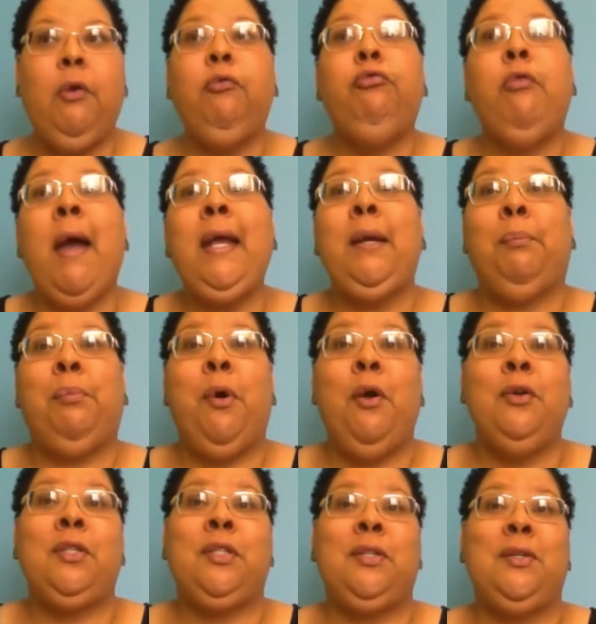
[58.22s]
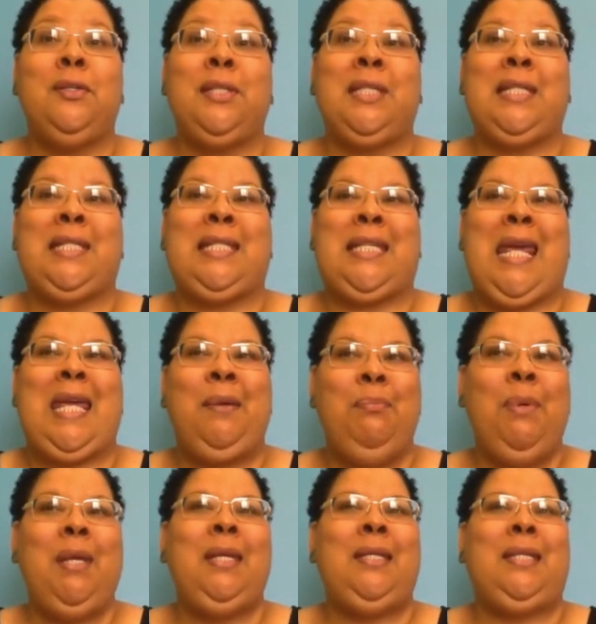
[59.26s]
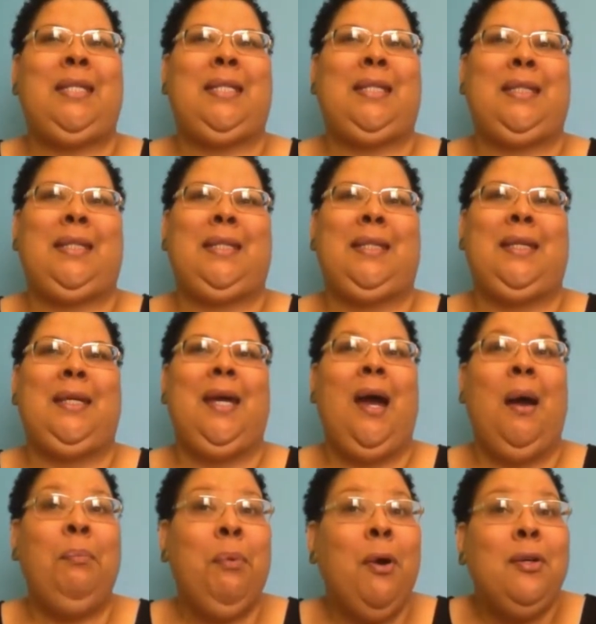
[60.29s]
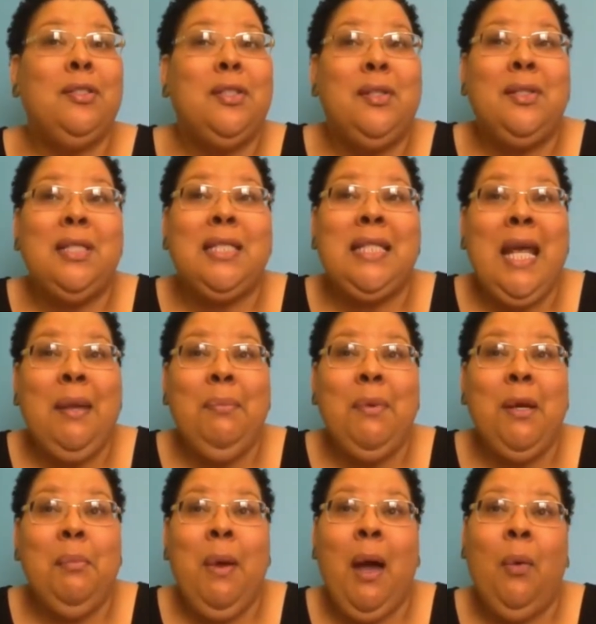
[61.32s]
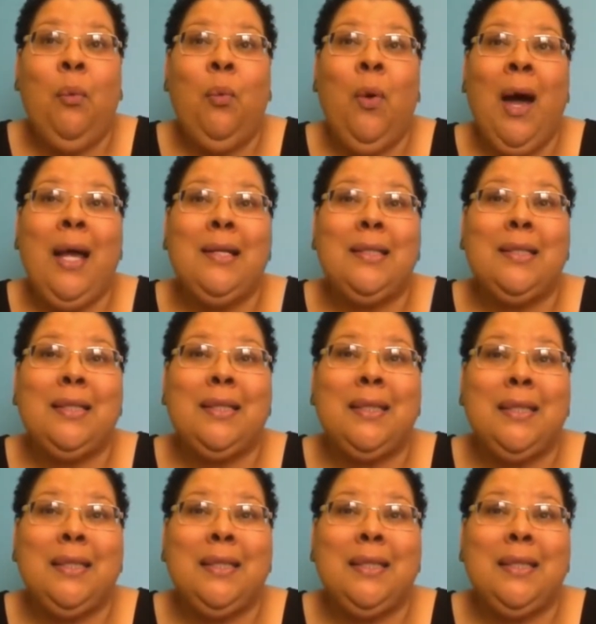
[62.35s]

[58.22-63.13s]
Write a personal statement? A personal statement about what?